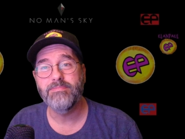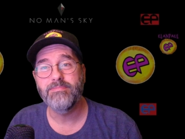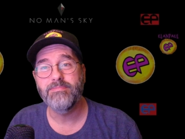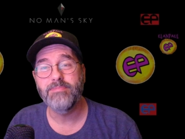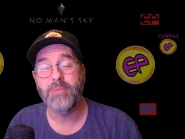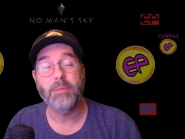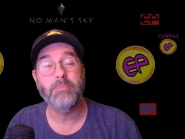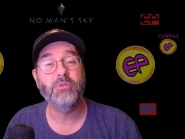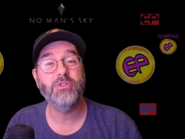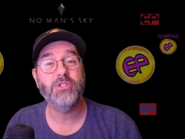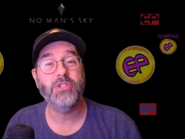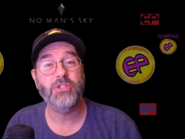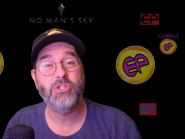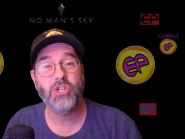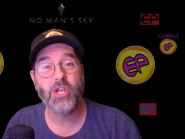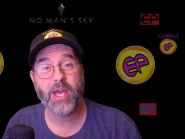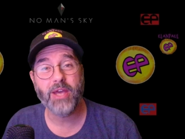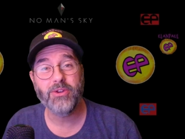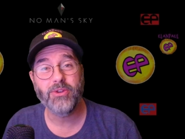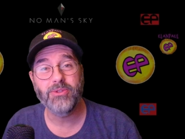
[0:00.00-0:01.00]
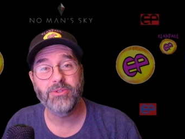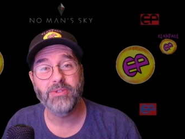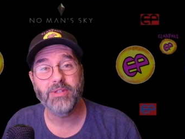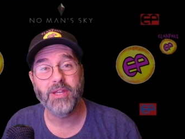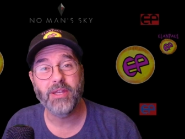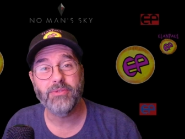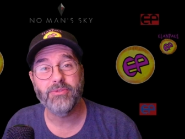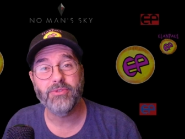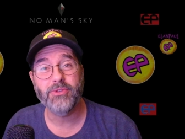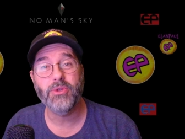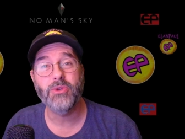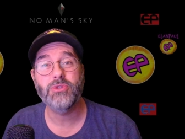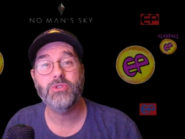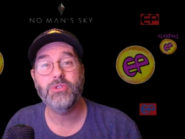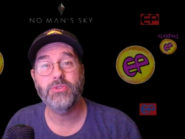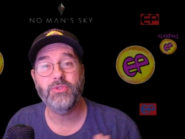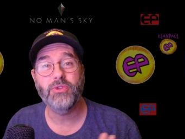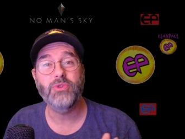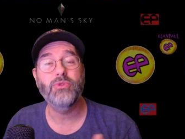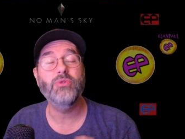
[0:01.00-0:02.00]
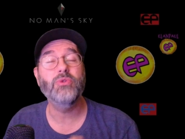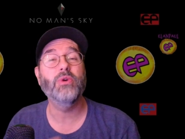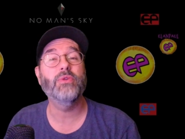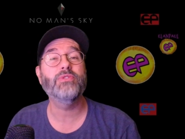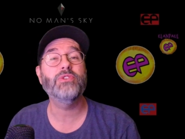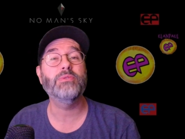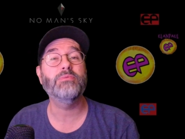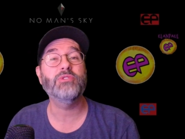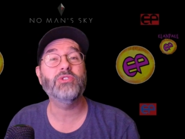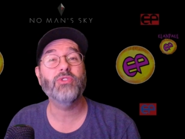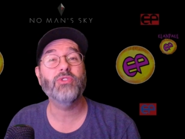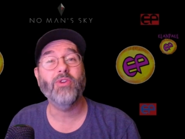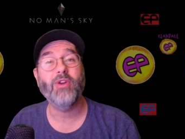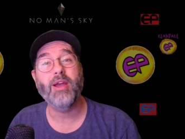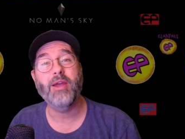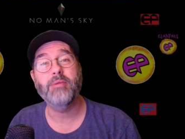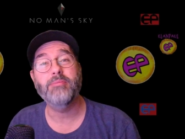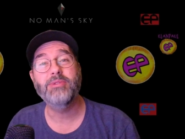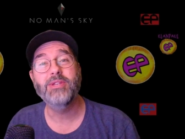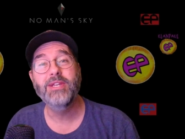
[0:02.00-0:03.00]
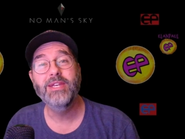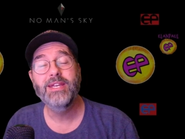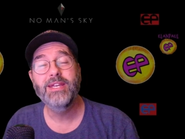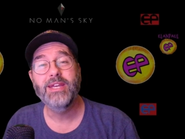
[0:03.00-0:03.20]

members of the channel, and for those of you who have subscribed